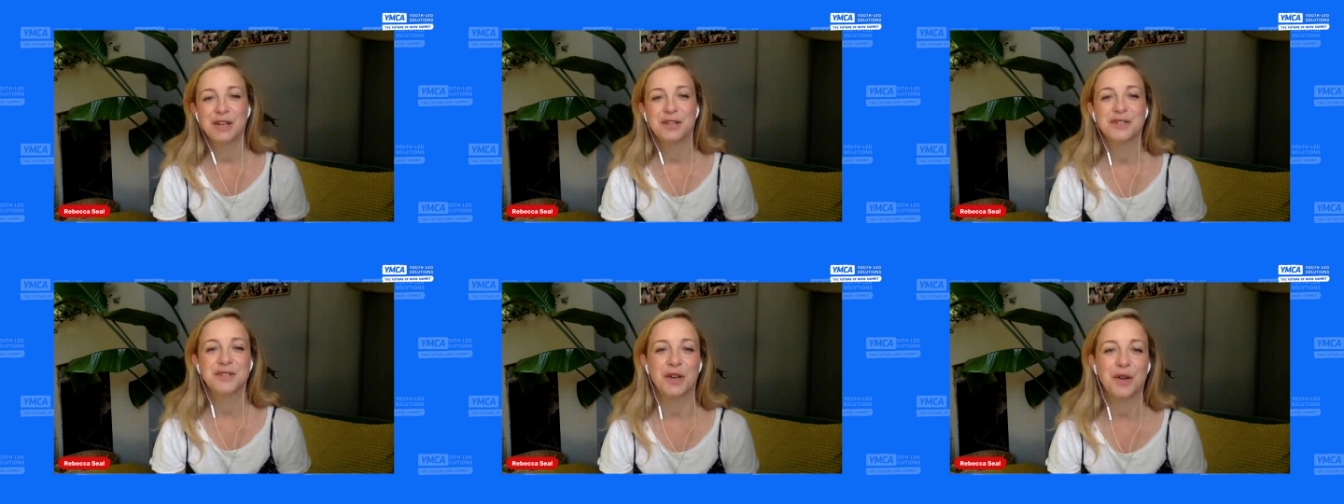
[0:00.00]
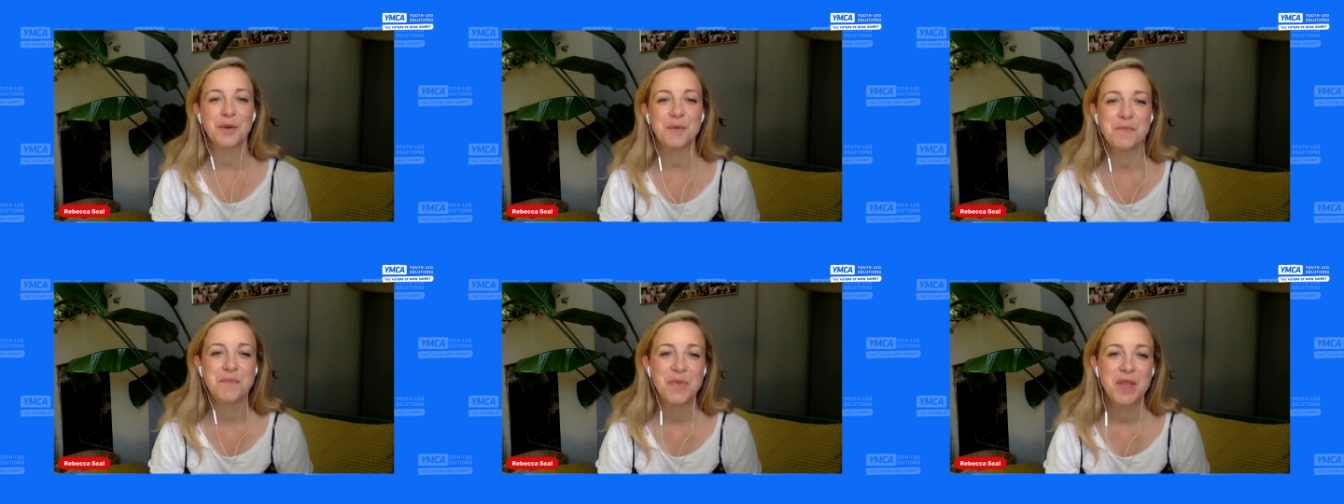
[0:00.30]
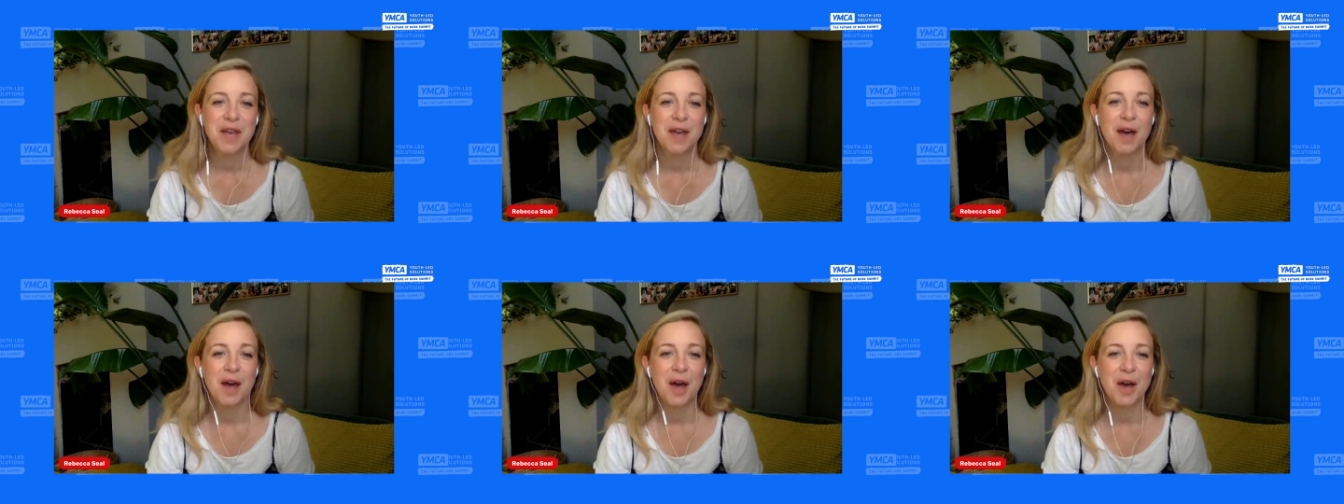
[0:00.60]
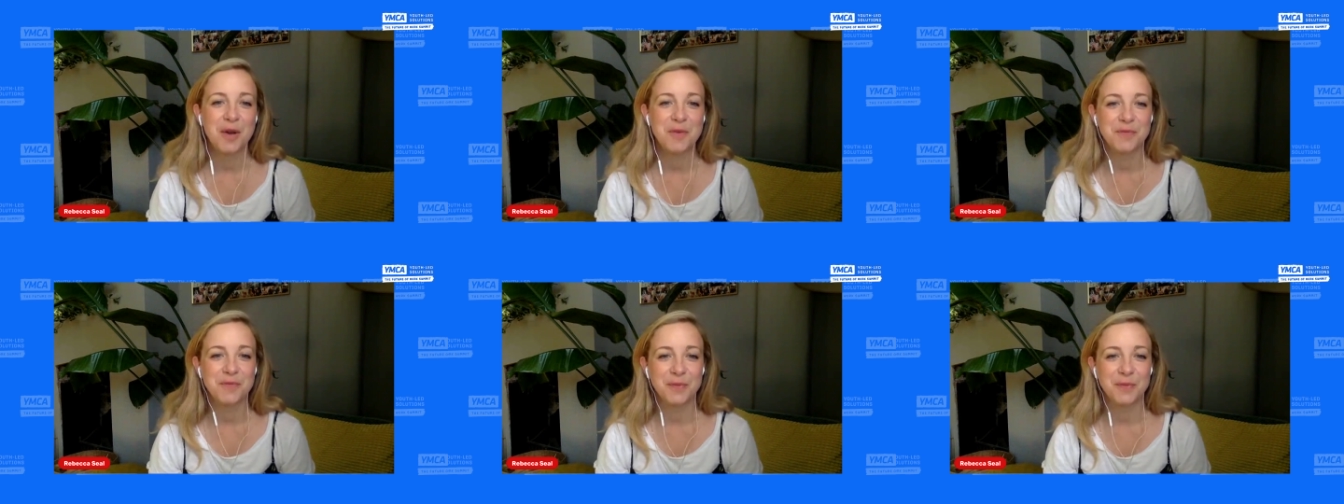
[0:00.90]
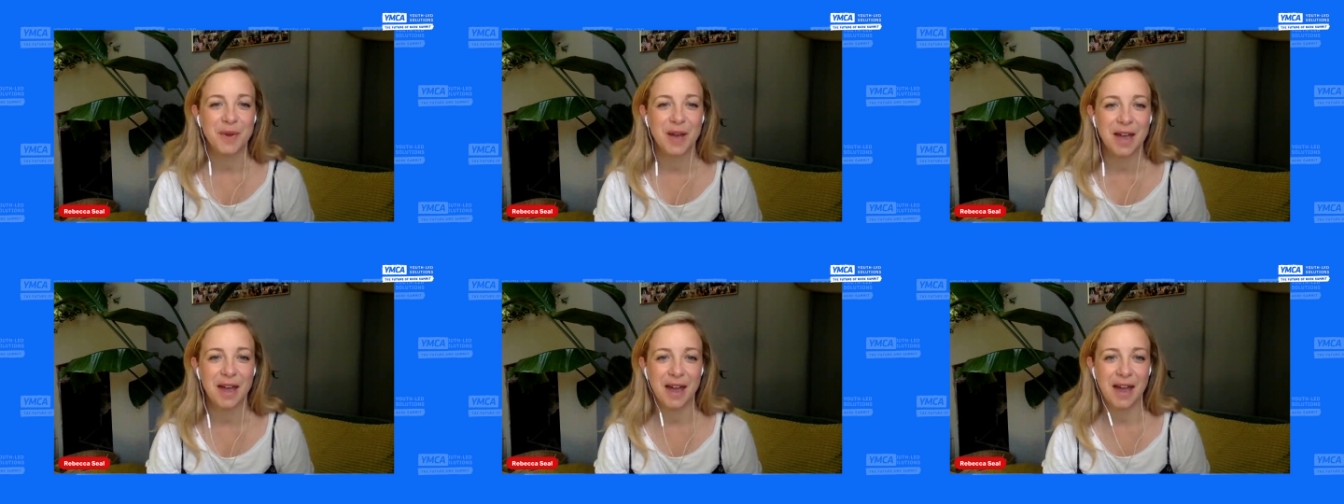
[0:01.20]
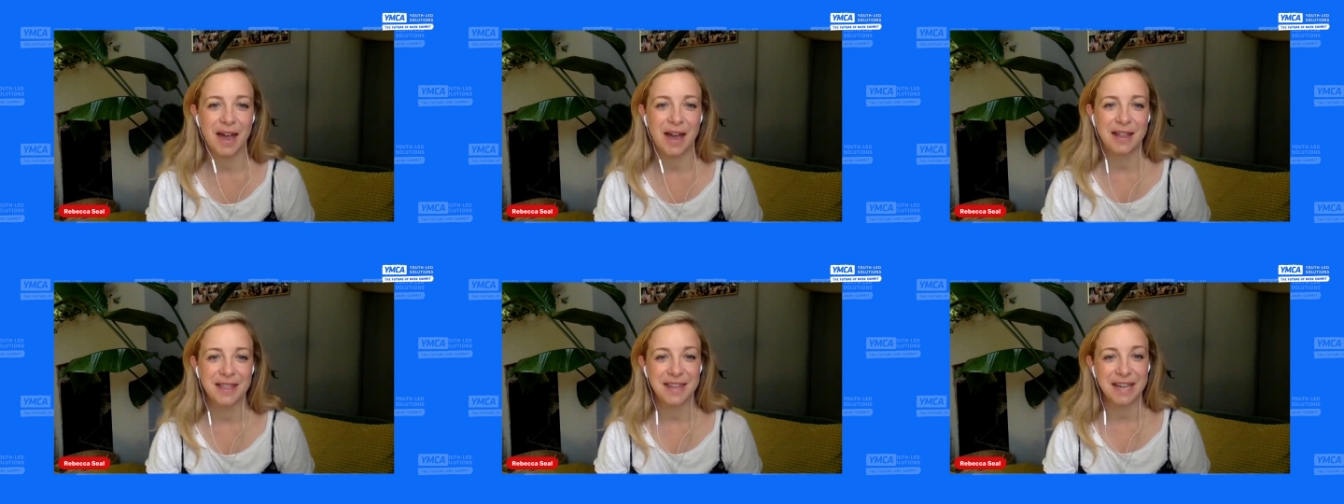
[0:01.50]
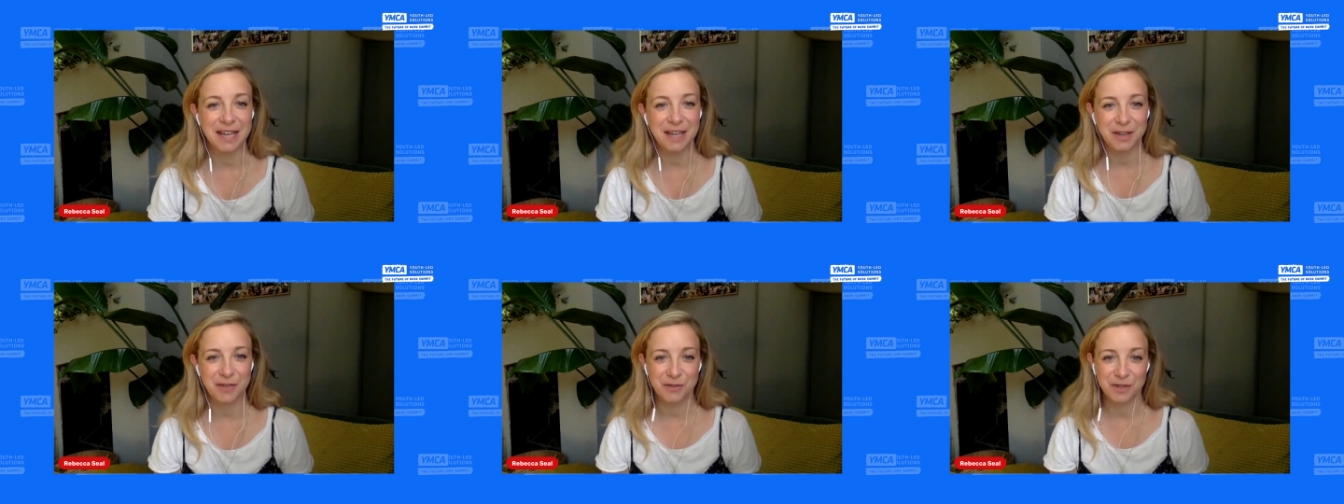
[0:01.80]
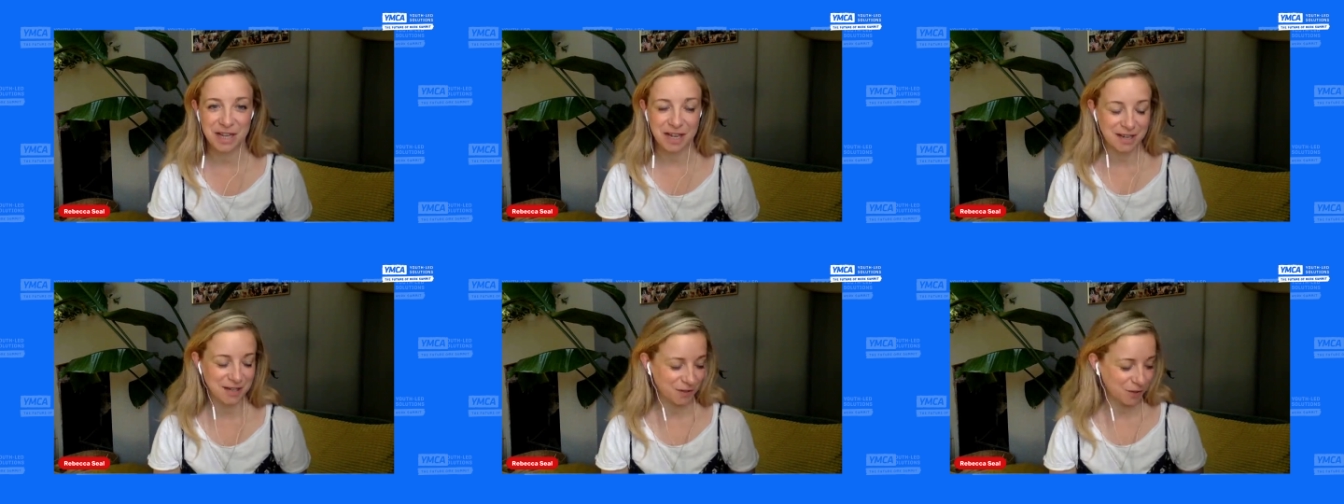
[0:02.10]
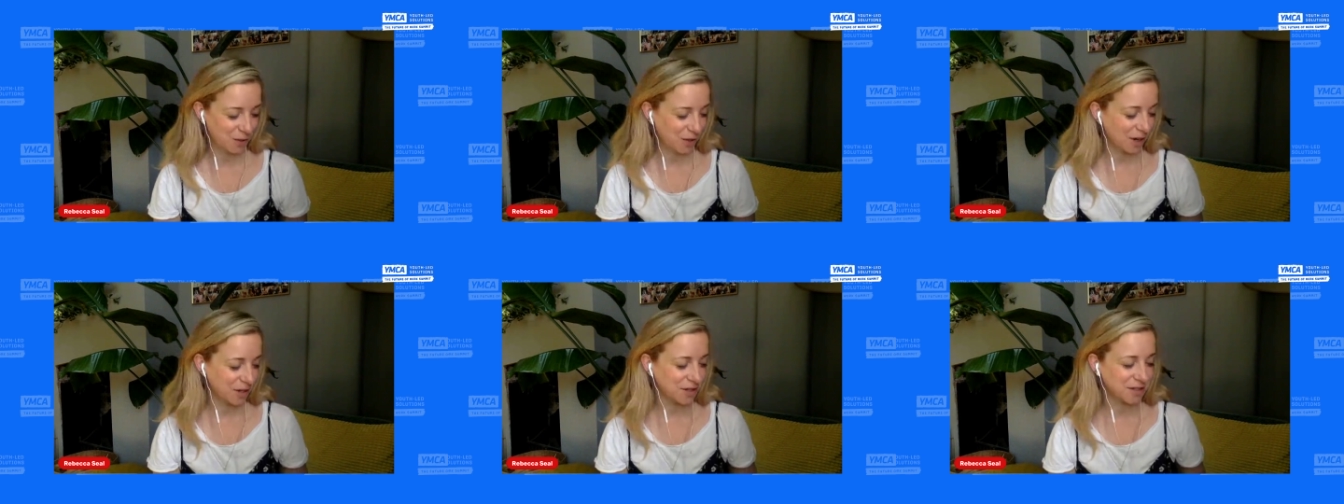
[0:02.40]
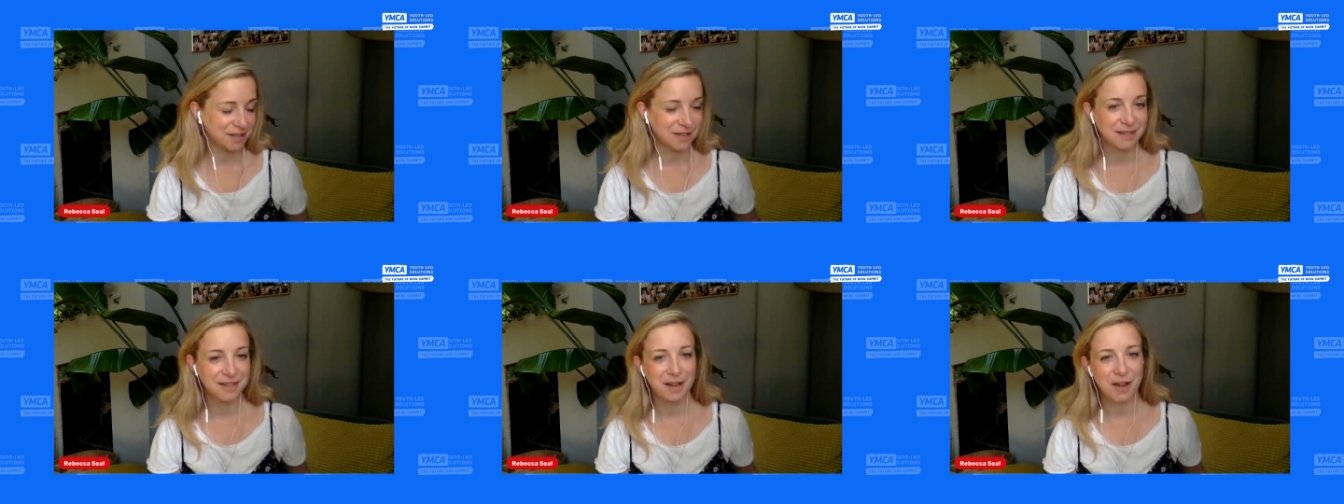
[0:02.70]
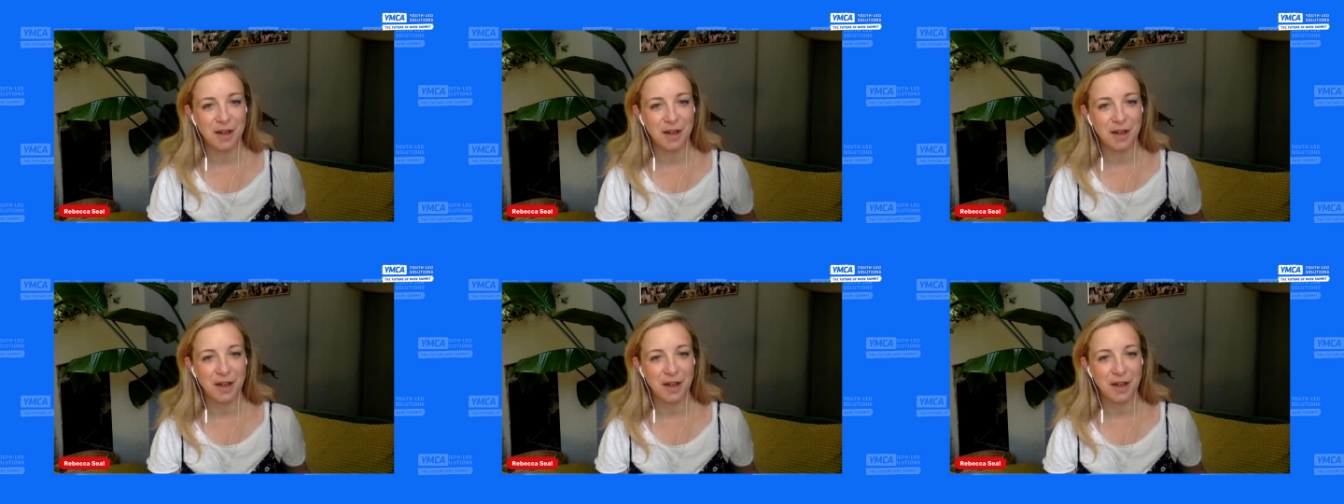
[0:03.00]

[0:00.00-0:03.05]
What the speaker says: So thank you for that introduction.